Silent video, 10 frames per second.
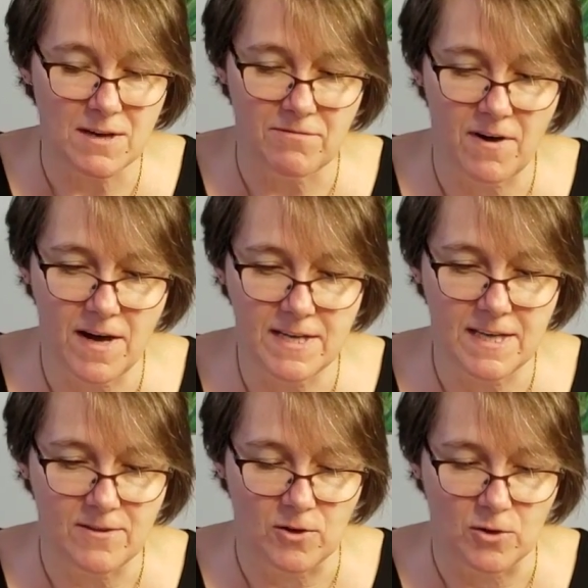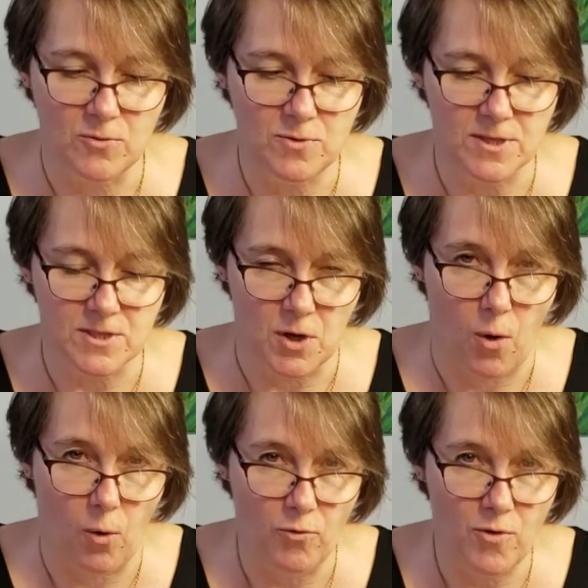I find that the glue doesn't
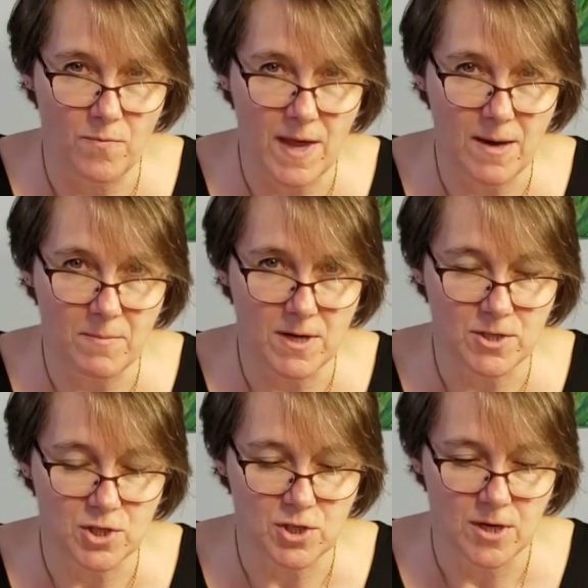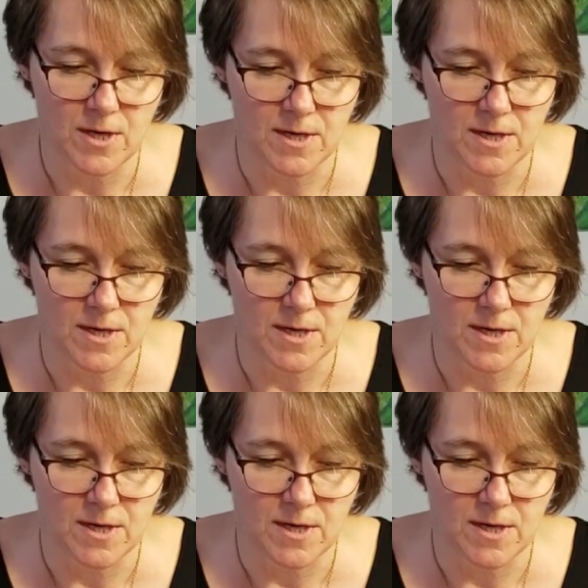hold them that much.